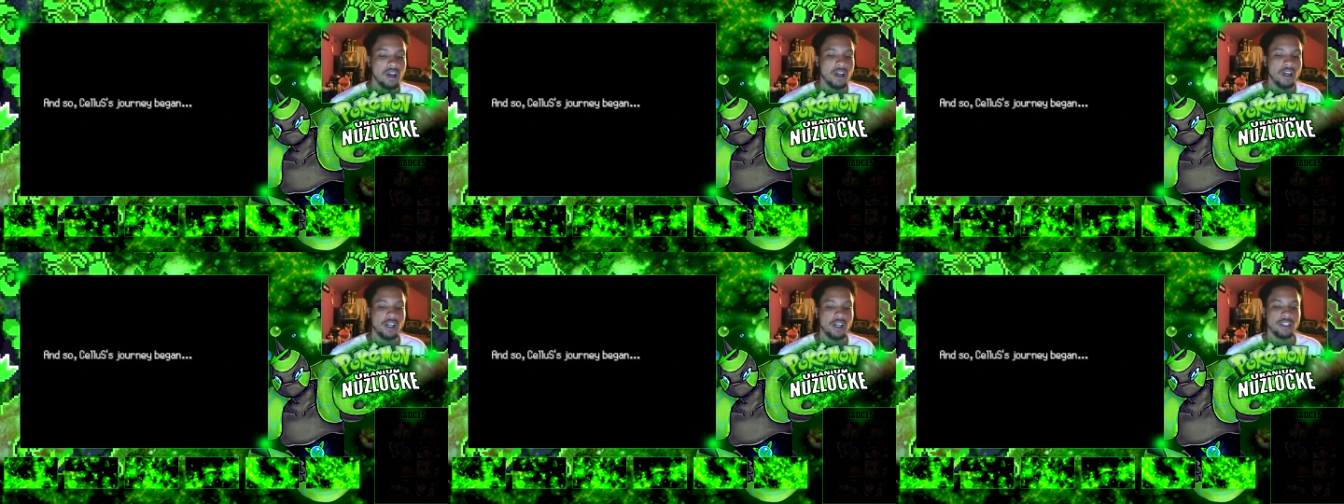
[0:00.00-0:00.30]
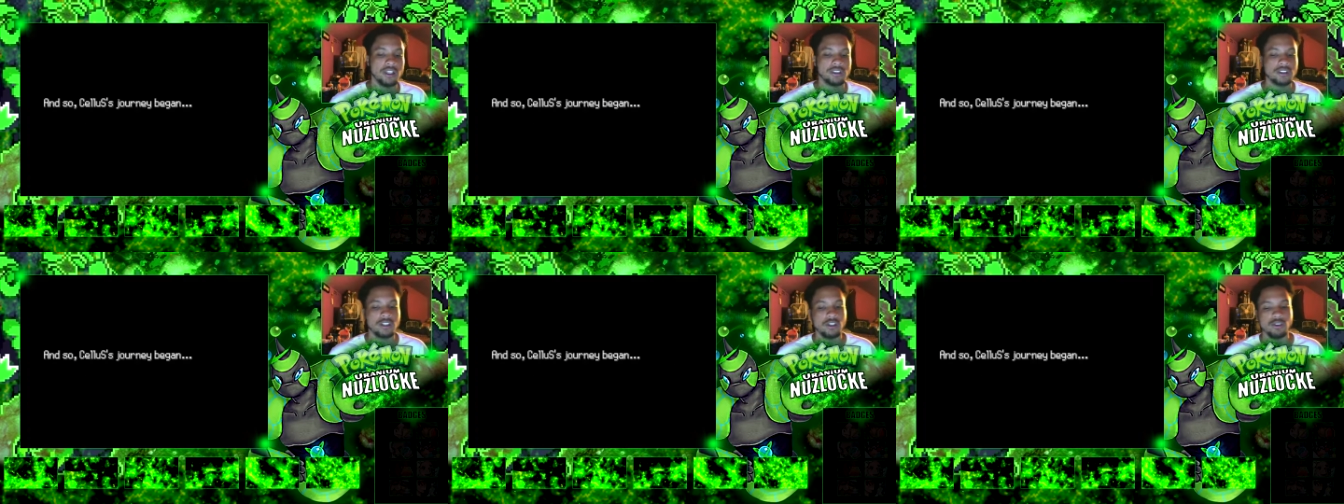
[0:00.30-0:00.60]
And
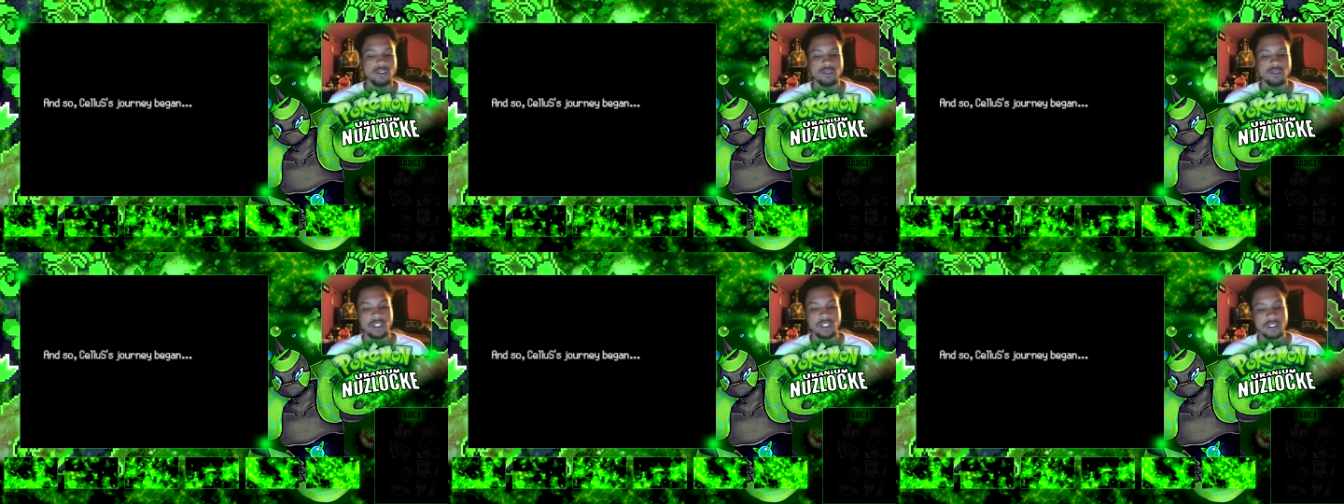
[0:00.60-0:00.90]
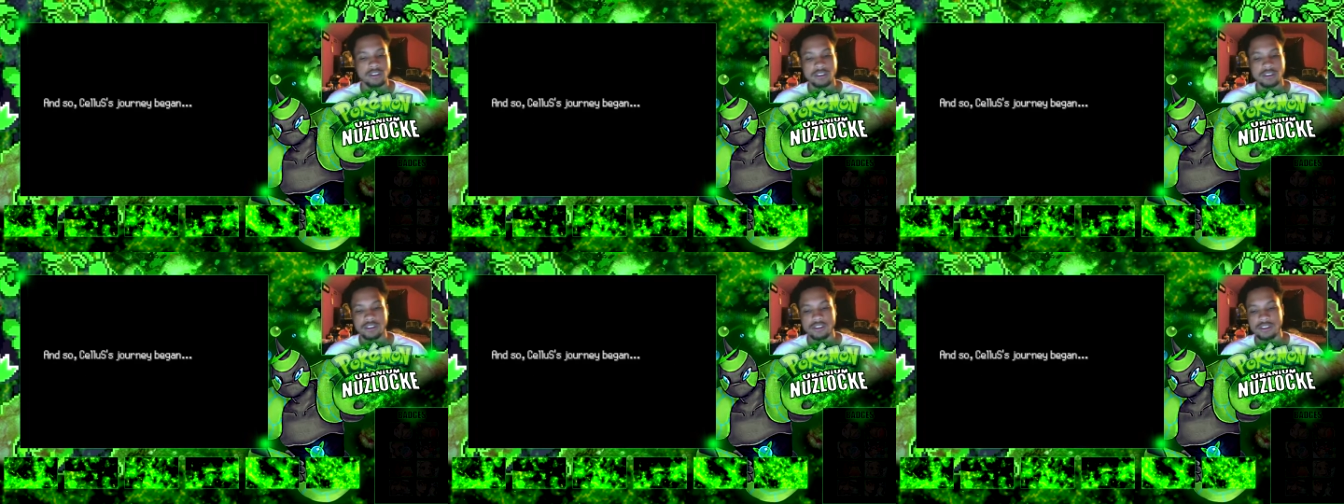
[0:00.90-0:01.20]
so
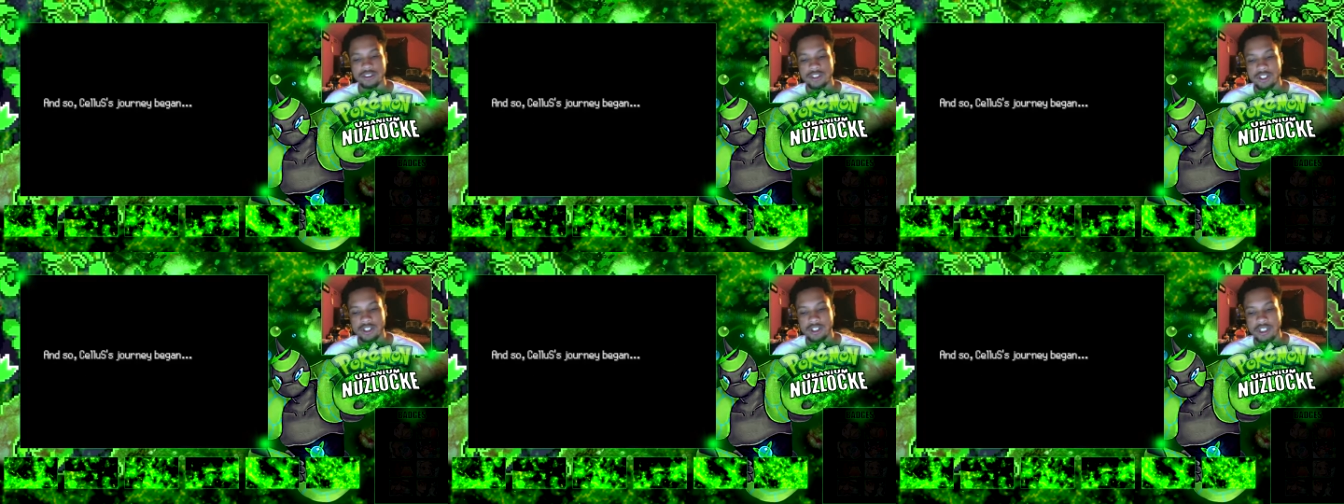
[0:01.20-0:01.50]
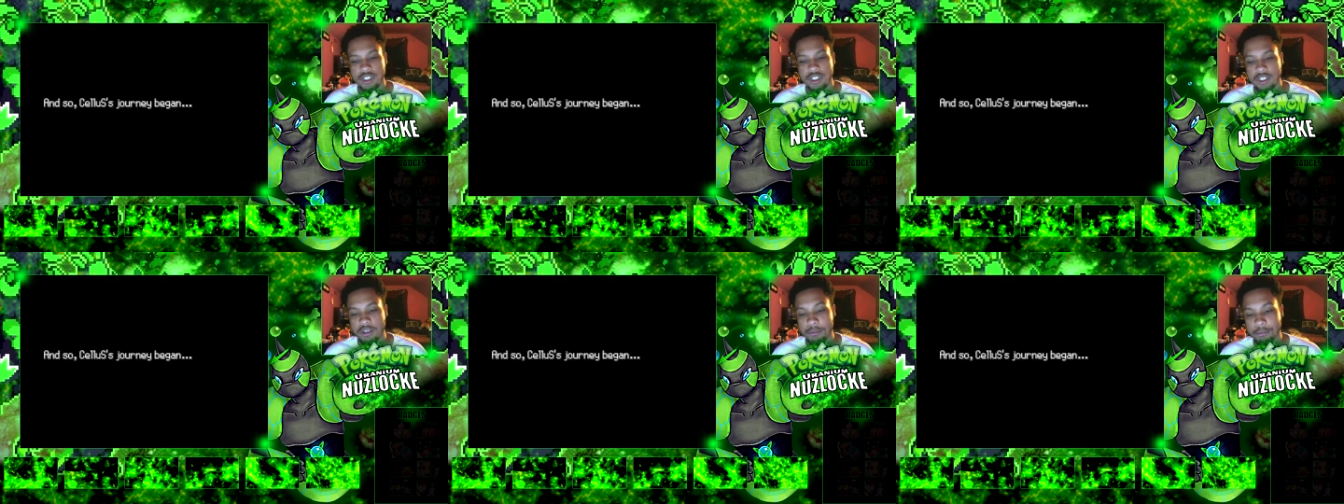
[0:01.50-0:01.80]
Celis's
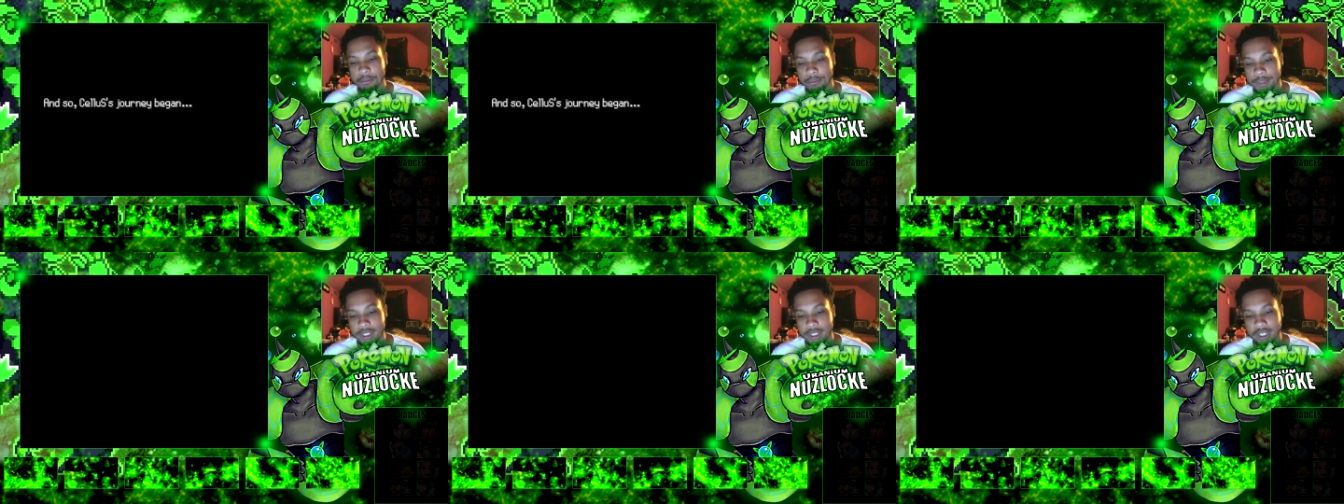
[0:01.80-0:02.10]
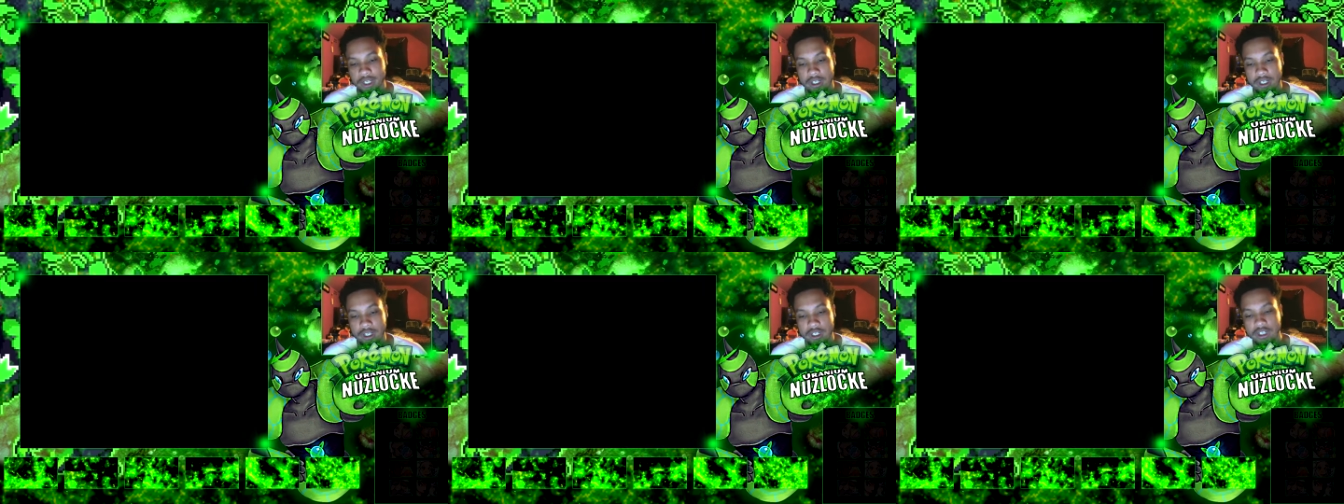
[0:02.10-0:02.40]
journey
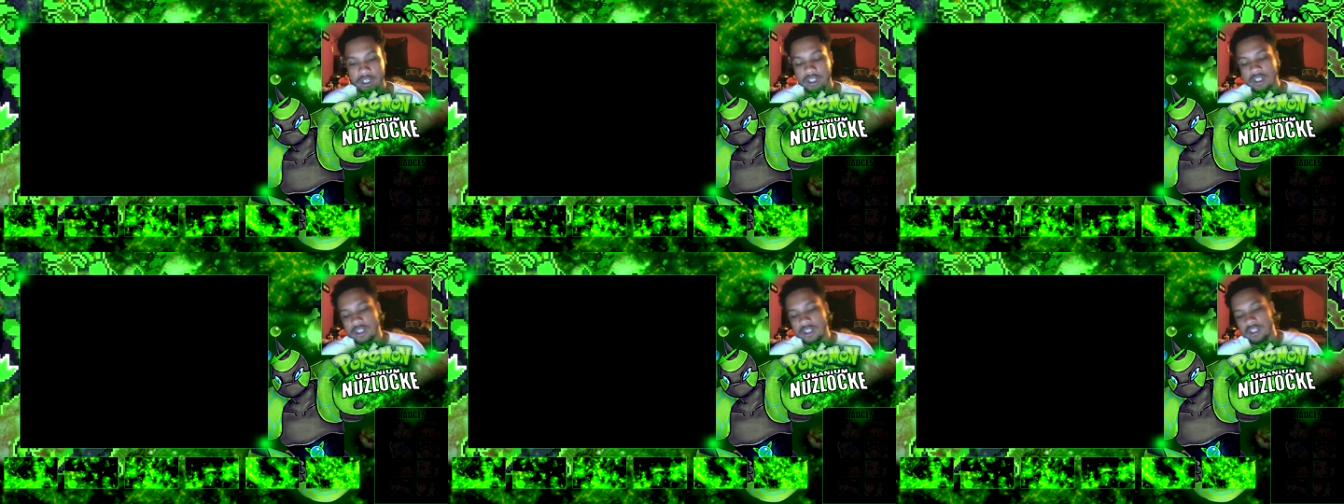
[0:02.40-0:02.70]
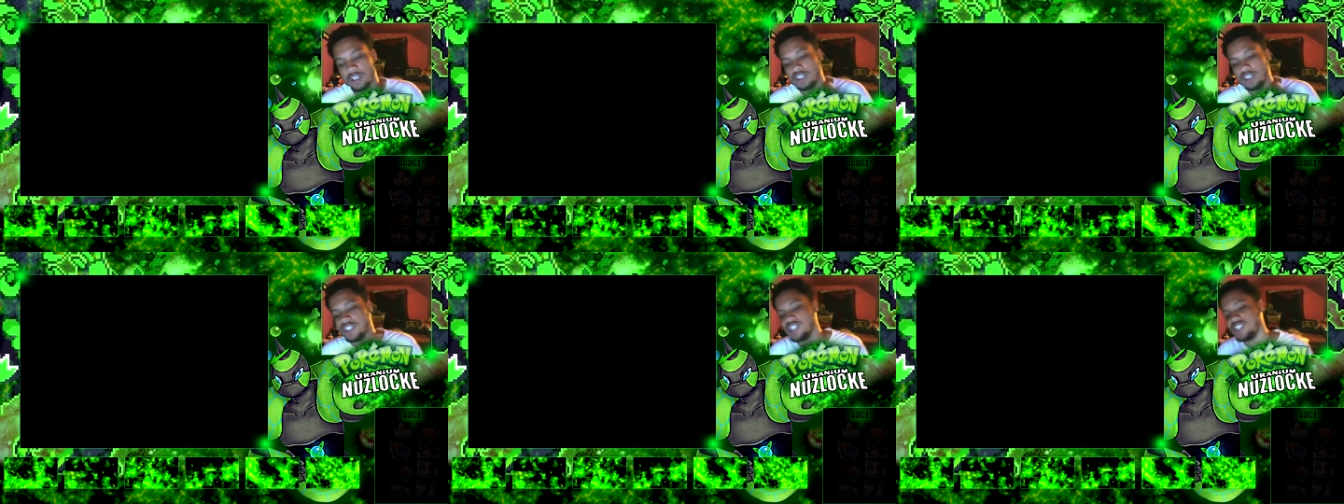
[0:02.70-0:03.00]
began.
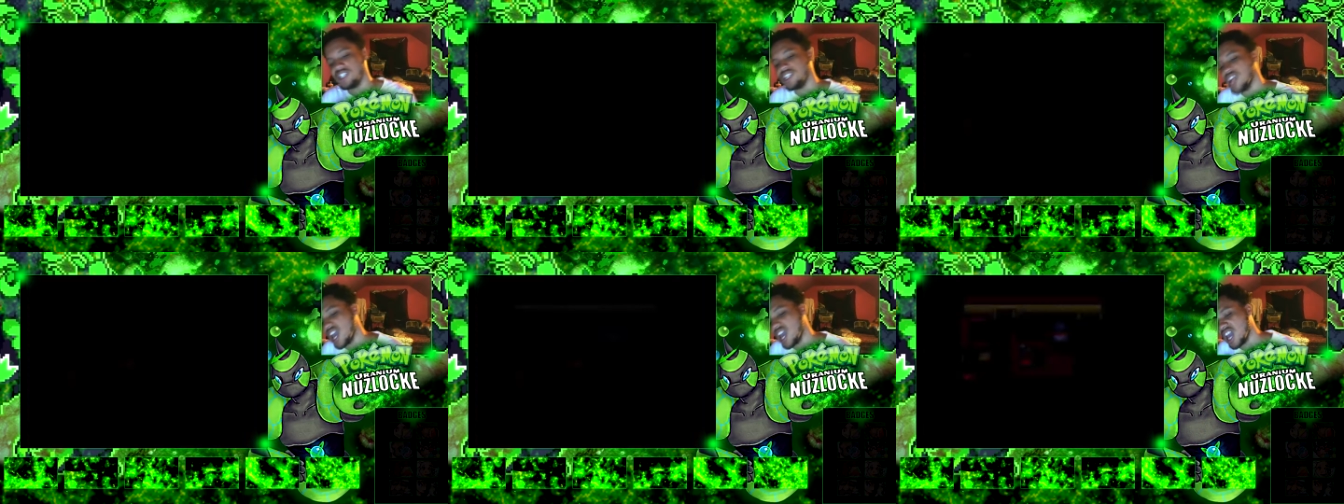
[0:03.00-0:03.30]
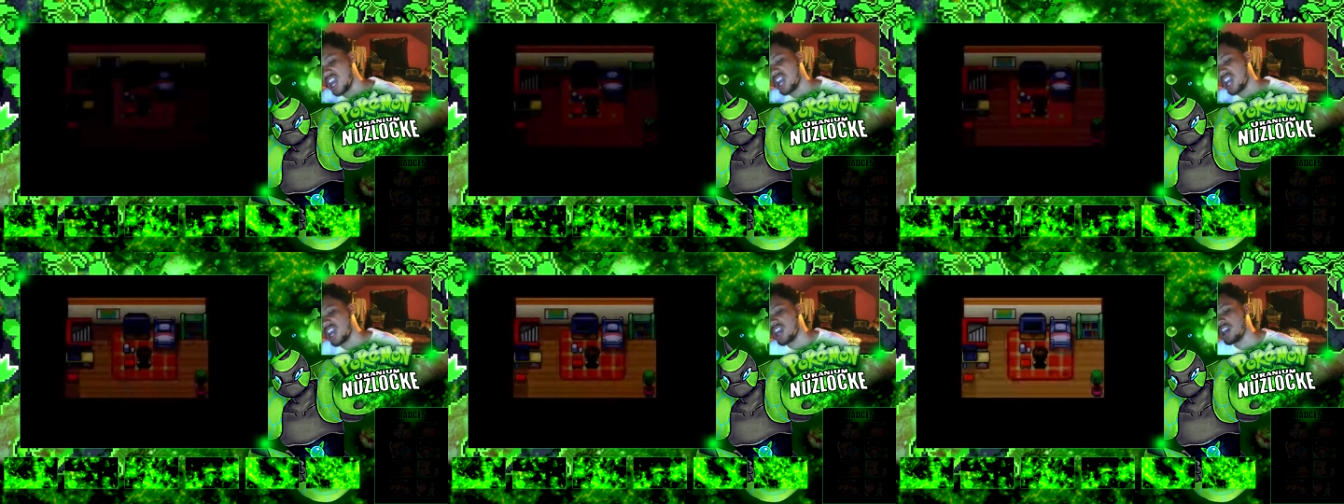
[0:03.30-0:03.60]

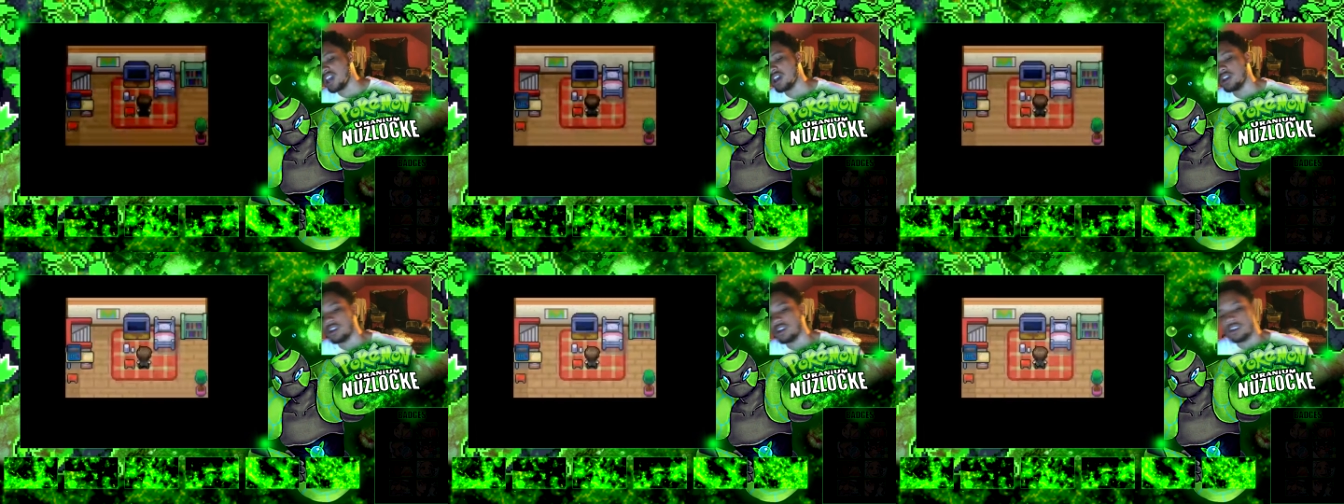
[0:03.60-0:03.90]
Yeah!